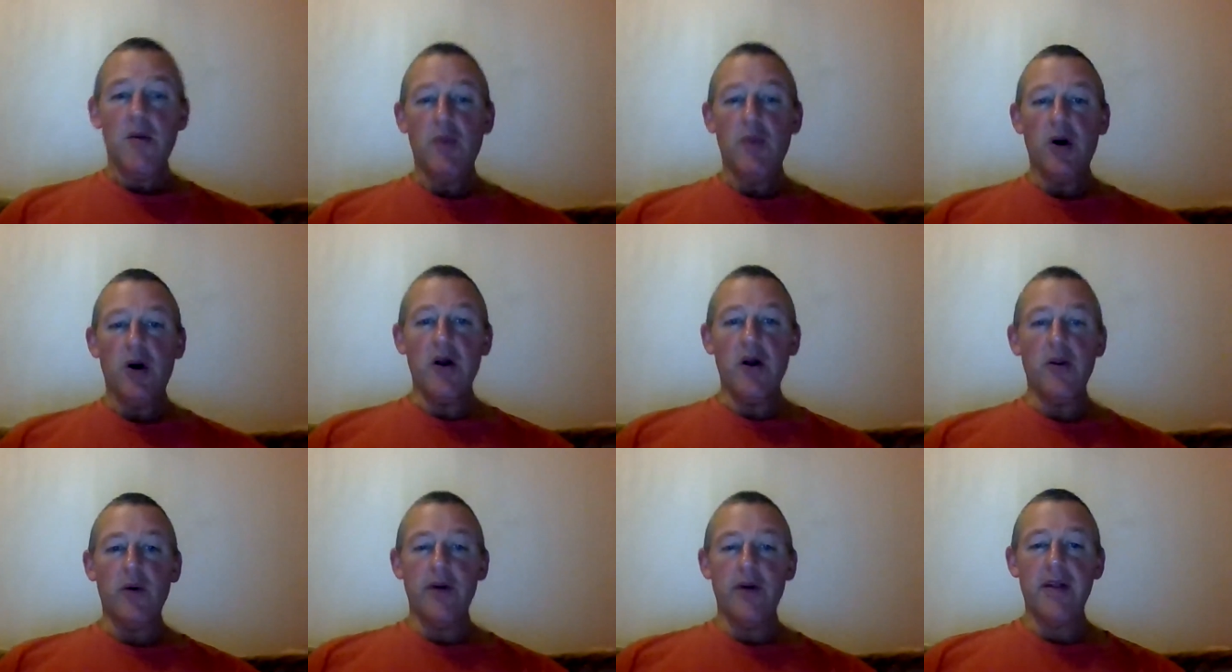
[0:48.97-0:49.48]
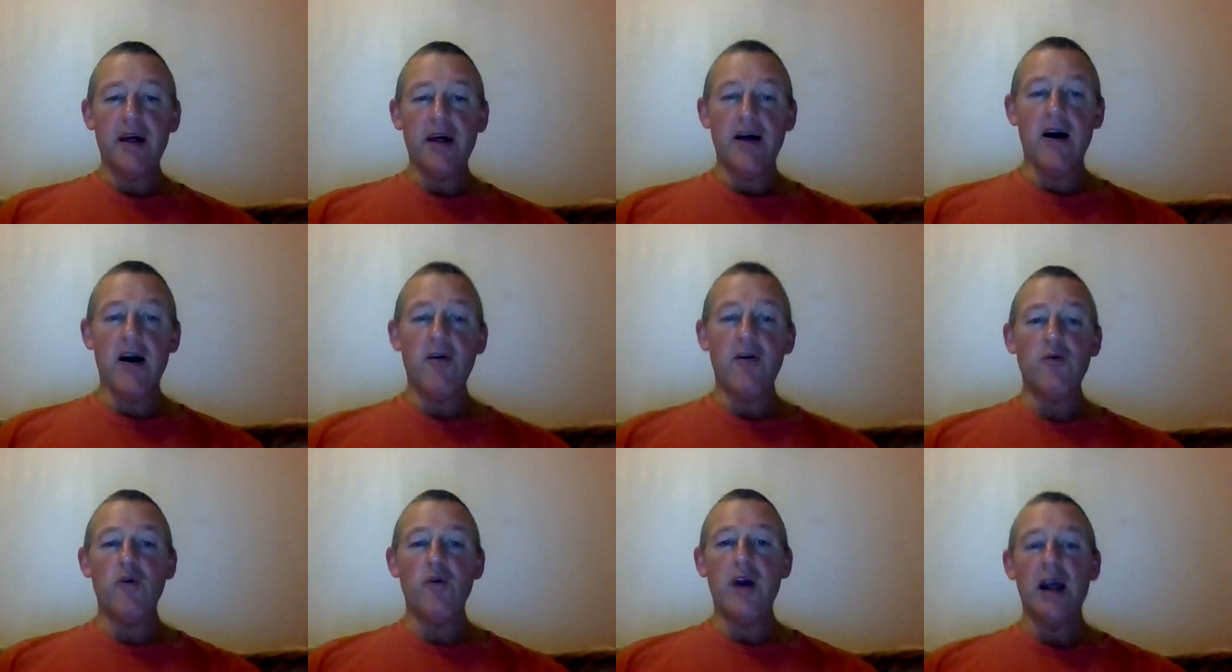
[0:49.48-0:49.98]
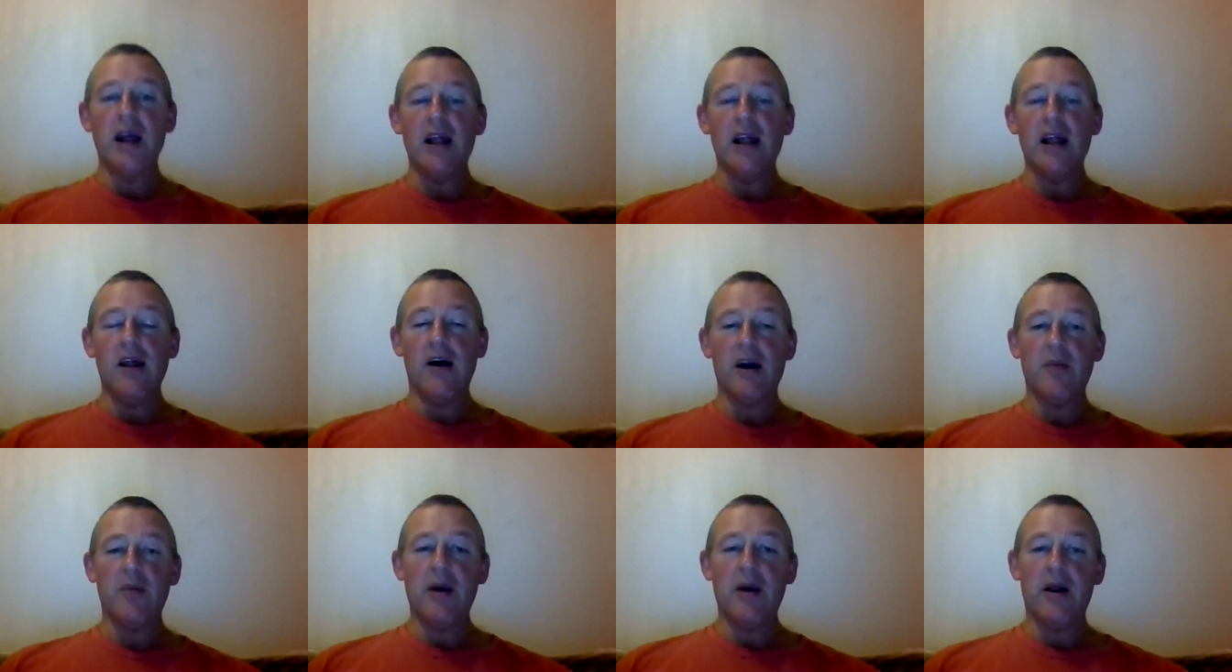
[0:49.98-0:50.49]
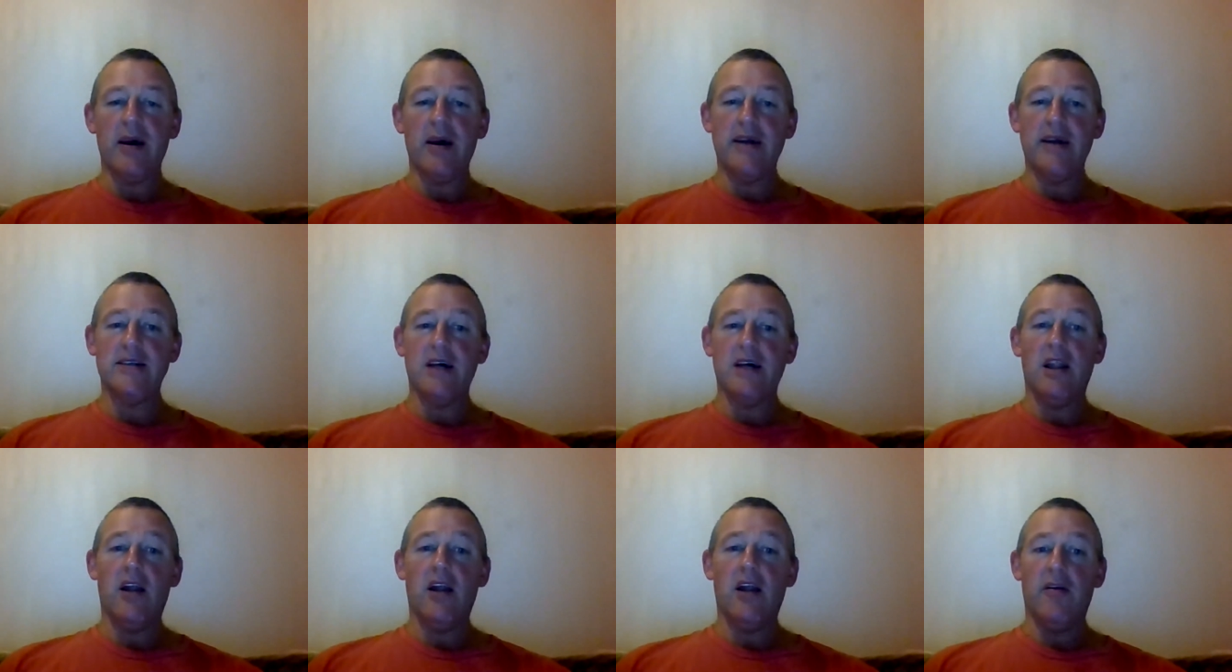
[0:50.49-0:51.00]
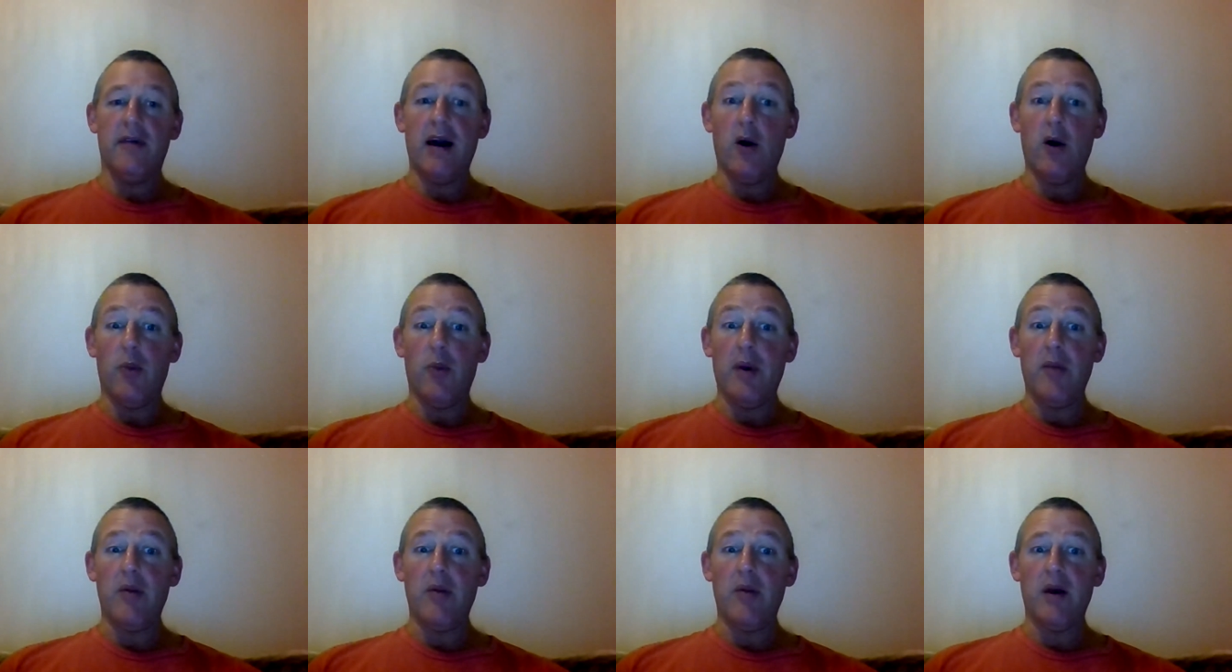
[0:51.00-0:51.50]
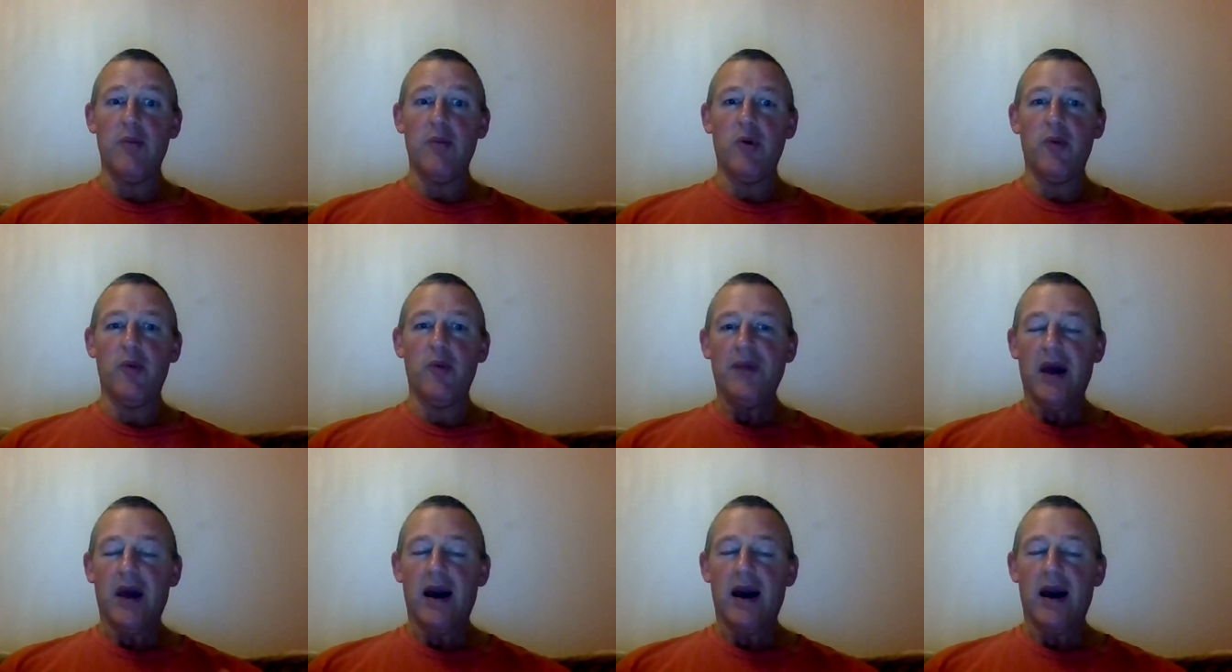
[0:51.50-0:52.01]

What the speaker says: but the one thing that I really like about it is I love helping people.